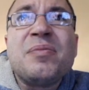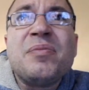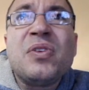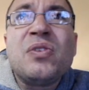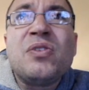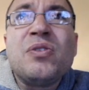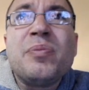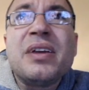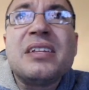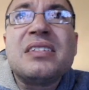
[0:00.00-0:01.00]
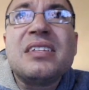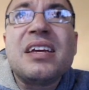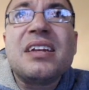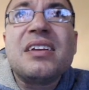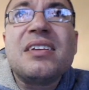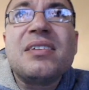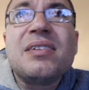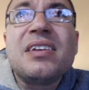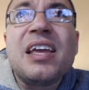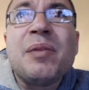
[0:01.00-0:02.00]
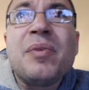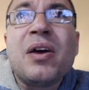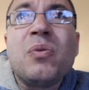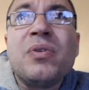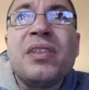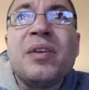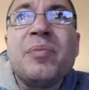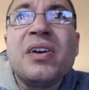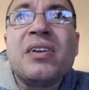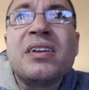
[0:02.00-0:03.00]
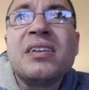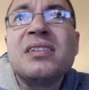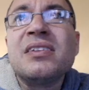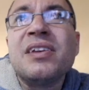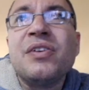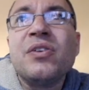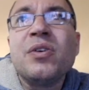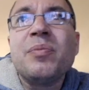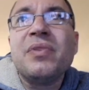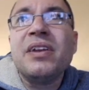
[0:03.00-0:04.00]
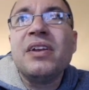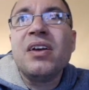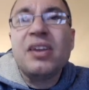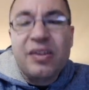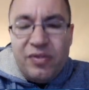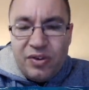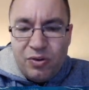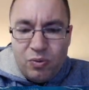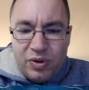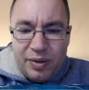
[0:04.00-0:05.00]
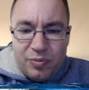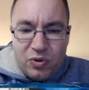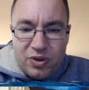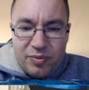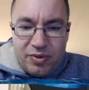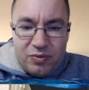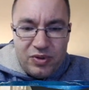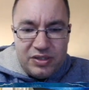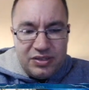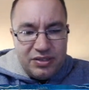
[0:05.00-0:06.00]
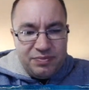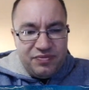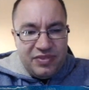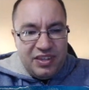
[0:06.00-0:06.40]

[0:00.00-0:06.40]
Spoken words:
Mewtwo base set. Came out when the Americans in Europe did not even know what a Pokemon was.